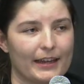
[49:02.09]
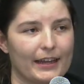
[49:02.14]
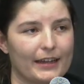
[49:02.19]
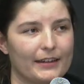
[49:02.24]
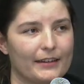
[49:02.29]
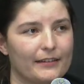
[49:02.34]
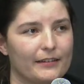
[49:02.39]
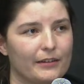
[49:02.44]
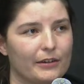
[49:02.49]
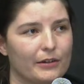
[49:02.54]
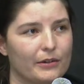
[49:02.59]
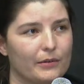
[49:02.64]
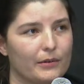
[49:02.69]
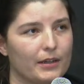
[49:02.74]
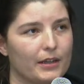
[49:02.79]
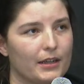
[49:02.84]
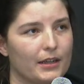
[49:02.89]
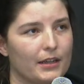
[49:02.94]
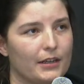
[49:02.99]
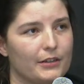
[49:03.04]
And so
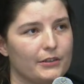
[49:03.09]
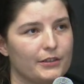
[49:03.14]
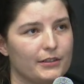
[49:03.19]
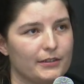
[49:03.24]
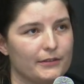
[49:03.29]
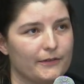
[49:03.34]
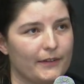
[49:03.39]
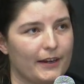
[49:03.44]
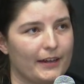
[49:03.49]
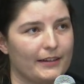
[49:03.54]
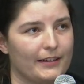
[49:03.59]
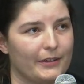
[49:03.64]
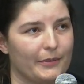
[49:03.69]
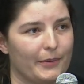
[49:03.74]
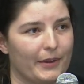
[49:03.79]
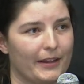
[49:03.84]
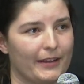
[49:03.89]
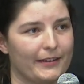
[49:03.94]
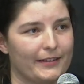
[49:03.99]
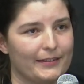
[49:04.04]
just
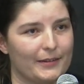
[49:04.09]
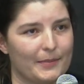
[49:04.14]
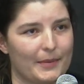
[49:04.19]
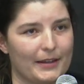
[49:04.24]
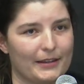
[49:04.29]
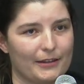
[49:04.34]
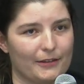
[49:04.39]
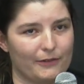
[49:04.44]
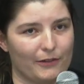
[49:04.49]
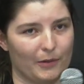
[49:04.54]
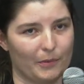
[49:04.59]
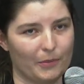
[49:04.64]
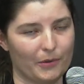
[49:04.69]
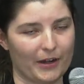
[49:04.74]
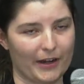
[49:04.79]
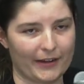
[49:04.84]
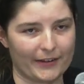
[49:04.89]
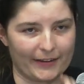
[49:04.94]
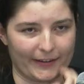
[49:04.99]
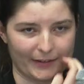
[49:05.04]
finding ways to make the field more
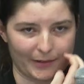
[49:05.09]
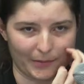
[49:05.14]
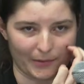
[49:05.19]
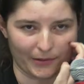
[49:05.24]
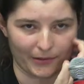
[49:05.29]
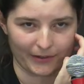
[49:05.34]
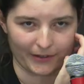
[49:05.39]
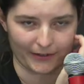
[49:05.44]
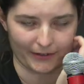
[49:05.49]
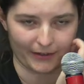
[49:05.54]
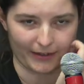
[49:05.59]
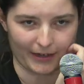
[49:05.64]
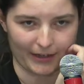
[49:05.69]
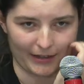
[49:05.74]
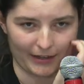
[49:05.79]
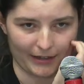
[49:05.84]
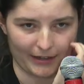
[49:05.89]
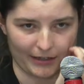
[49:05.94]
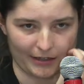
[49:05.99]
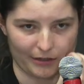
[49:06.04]
accessible is, I
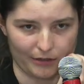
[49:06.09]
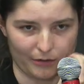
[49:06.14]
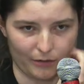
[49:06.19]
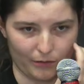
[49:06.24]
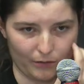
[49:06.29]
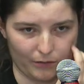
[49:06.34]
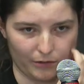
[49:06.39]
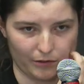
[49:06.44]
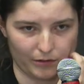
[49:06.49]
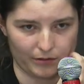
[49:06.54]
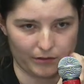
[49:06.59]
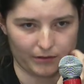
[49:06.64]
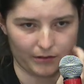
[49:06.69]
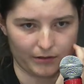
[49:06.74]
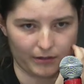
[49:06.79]
think, a huge